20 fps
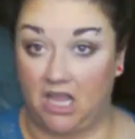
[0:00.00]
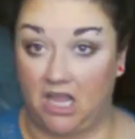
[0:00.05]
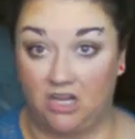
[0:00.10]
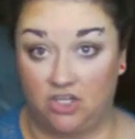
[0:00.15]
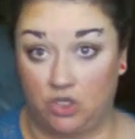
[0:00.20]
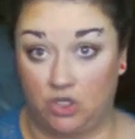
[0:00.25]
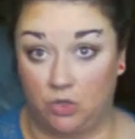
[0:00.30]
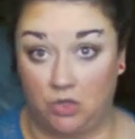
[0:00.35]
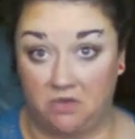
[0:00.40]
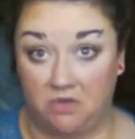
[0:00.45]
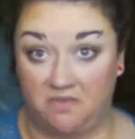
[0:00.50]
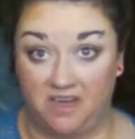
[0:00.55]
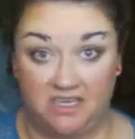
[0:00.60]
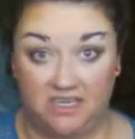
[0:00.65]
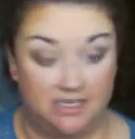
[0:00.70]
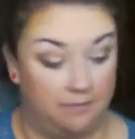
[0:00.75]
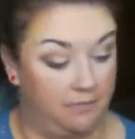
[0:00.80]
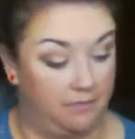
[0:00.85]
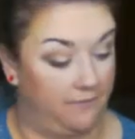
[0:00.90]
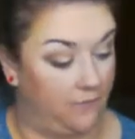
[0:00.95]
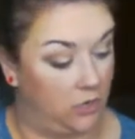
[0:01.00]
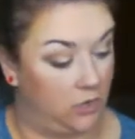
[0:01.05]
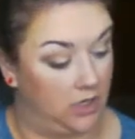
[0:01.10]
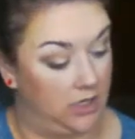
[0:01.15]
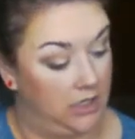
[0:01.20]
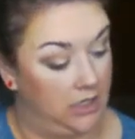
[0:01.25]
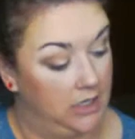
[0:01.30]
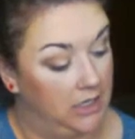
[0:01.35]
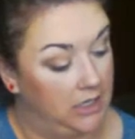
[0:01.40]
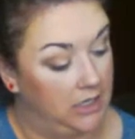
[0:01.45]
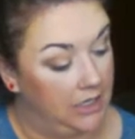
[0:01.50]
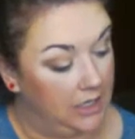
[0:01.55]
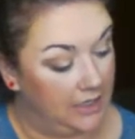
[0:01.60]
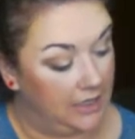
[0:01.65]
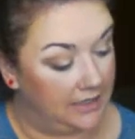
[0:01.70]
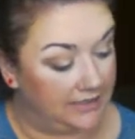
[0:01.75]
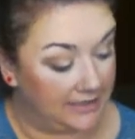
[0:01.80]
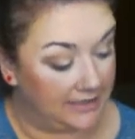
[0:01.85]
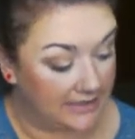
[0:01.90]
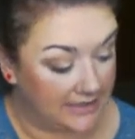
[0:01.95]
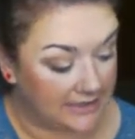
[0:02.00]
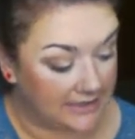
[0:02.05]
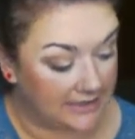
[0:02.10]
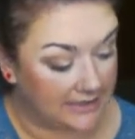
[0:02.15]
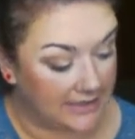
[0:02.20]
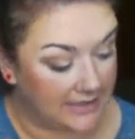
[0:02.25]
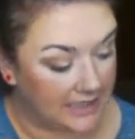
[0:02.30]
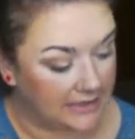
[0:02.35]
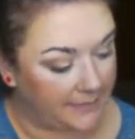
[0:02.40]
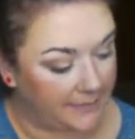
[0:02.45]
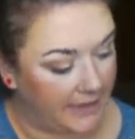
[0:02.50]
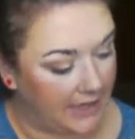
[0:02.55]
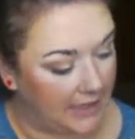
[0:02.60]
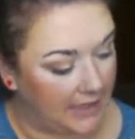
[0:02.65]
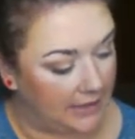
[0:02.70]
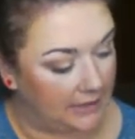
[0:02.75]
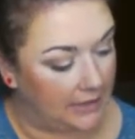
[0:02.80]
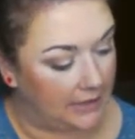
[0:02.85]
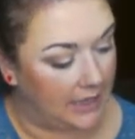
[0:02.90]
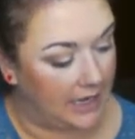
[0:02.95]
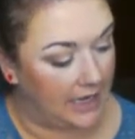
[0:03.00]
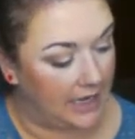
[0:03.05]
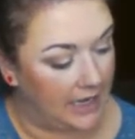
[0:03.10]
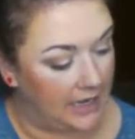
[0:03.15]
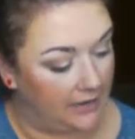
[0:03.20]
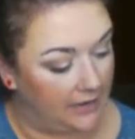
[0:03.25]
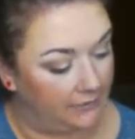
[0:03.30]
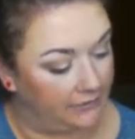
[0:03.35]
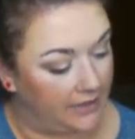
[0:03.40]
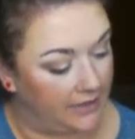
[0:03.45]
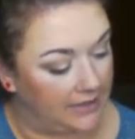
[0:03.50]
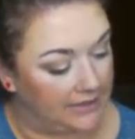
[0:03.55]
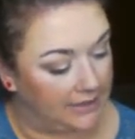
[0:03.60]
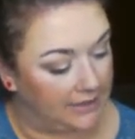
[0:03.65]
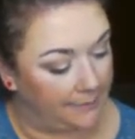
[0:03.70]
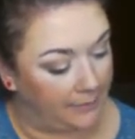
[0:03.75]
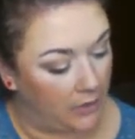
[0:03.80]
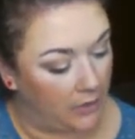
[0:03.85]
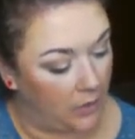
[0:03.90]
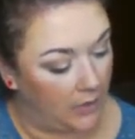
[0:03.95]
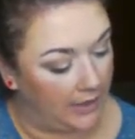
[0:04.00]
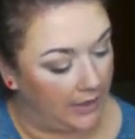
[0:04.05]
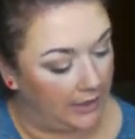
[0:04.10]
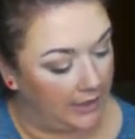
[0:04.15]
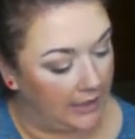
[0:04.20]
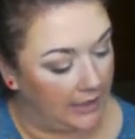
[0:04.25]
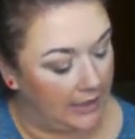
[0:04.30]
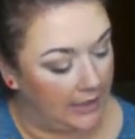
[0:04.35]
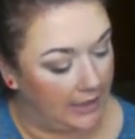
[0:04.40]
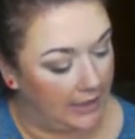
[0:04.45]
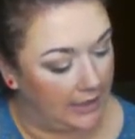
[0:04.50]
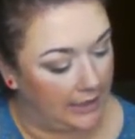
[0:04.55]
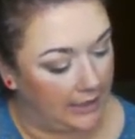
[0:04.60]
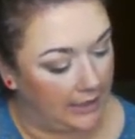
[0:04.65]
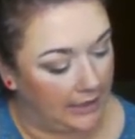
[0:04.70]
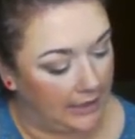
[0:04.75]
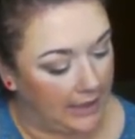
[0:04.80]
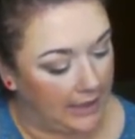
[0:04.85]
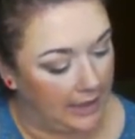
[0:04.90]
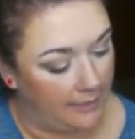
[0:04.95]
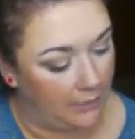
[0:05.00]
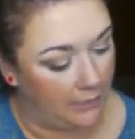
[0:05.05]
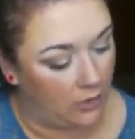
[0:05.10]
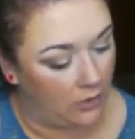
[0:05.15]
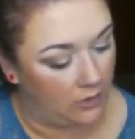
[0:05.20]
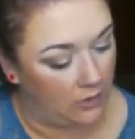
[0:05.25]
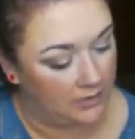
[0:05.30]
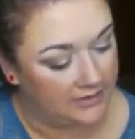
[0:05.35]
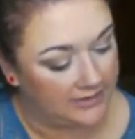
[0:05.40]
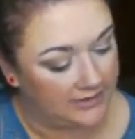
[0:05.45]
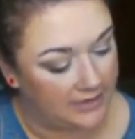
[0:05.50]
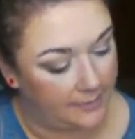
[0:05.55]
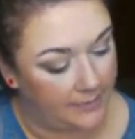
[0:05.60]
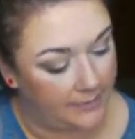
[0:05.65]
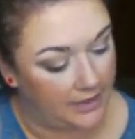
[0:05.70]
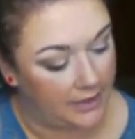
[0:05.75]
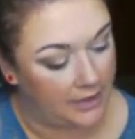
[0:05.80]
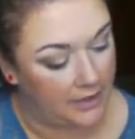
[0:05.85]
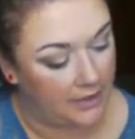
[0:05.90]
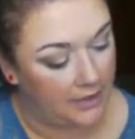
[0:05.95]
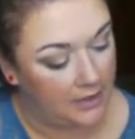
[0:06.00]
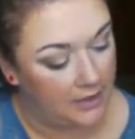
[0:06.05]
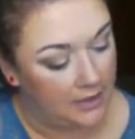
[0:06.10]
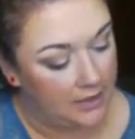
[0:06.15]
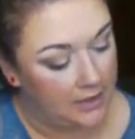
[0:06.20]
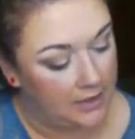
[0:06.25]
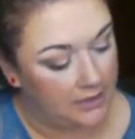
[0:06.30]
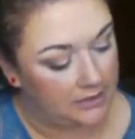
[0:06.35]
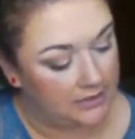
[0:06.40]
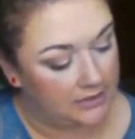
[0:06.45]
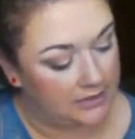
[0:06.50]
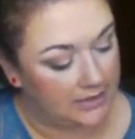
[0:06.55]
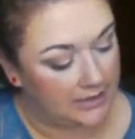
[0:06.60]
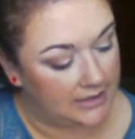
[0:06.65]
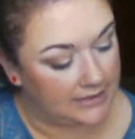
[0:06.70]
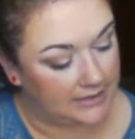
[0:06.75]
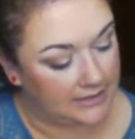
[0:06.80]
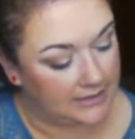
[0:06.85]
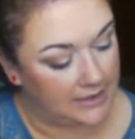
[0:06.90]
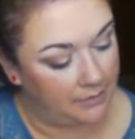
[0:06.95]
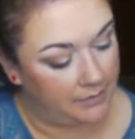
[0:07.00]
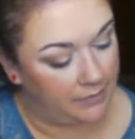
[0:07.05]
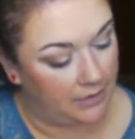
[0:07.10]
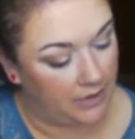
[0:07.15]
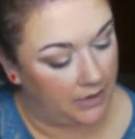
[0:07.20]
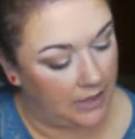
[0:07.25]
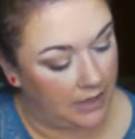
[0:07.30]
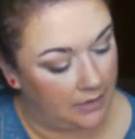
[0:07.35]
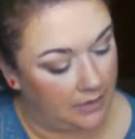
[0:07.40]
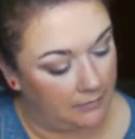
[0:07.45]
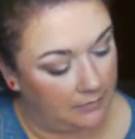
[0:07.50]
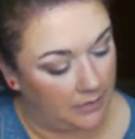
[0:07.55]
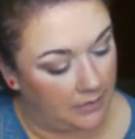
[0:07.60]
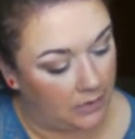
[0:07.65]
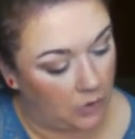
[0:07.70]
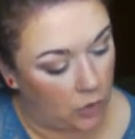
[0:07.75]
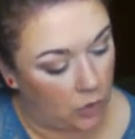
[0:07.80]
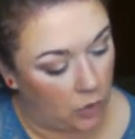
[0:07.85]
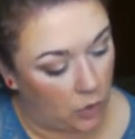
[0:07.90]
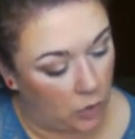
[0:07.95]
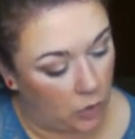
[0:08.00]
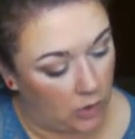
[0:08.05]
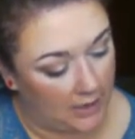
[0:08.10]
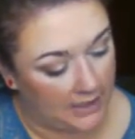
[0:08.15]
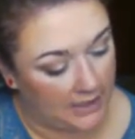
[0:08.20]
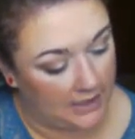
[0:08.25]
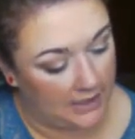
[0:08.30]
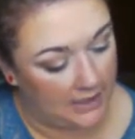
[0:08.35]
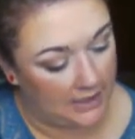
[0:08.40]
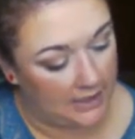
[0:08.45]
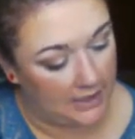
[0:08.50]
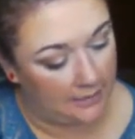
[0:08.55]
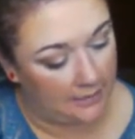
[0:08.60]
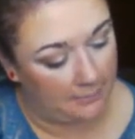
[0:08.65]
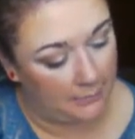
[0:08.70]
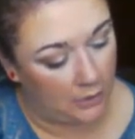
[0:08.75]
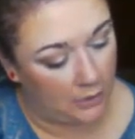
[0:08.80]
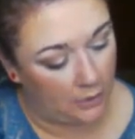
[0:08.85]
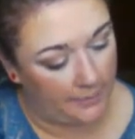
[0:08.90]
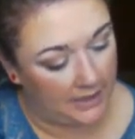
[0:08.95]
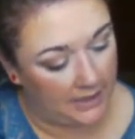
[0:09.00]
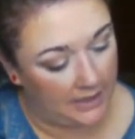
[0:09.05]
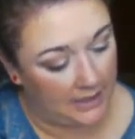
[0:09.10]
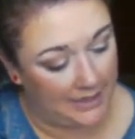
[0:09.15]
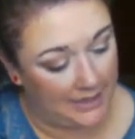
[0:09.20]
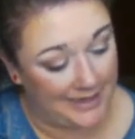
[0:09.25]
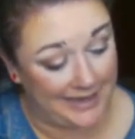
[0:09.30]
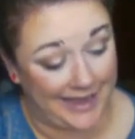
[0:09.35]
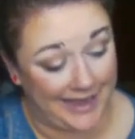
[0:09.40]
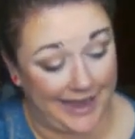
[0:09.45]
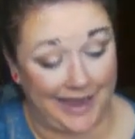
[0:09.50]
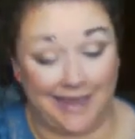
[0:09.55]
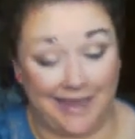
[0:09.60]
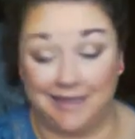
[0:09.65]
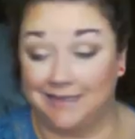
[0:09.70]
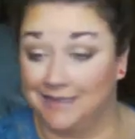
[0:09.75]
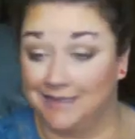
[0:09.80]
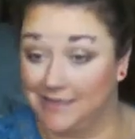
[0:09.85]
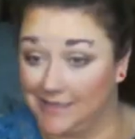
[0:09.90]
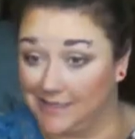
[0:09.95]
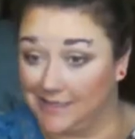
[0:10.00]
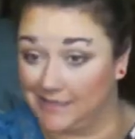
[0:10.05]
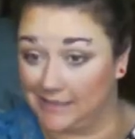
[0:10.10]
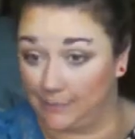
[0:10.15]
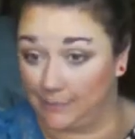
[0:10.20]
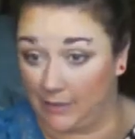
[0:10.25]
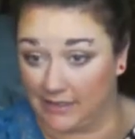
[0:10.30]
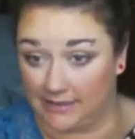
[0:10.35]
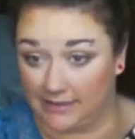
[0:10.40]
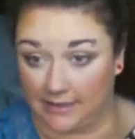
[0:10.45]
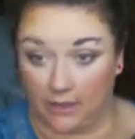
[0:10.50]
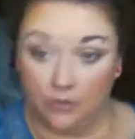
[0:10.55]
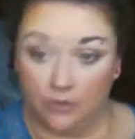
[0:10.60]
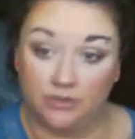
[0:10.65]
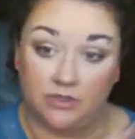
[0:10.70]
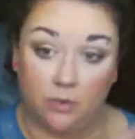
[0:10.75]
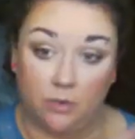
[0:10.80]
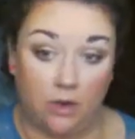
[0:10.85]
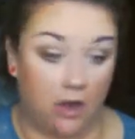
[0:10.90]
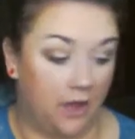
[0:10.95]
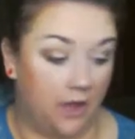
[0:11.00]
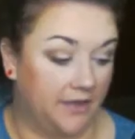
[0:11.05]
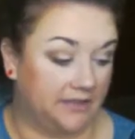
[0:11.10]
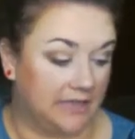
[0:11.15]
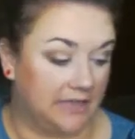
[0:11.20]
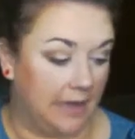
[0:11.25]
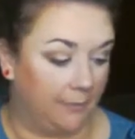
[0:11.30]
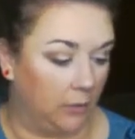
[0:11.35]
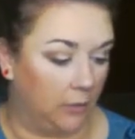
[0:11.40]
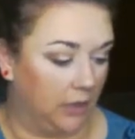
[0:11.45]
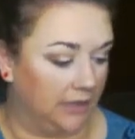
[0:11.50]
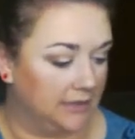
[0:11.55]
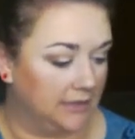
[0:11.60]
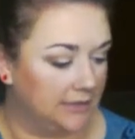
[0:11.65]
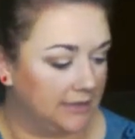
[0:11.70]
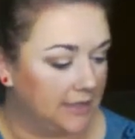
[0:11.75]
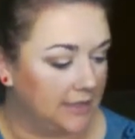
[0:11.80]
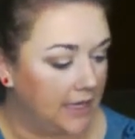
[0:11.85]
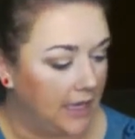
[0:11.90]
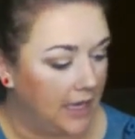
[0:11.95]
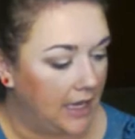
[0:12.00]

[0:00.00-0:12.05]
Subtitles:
Don't know if I did before. It's a decent sized pan. I have a dip going in Camel, Sepia, Dusty Plum, Orchid, Mulberry, and Espresso, so all the top ones.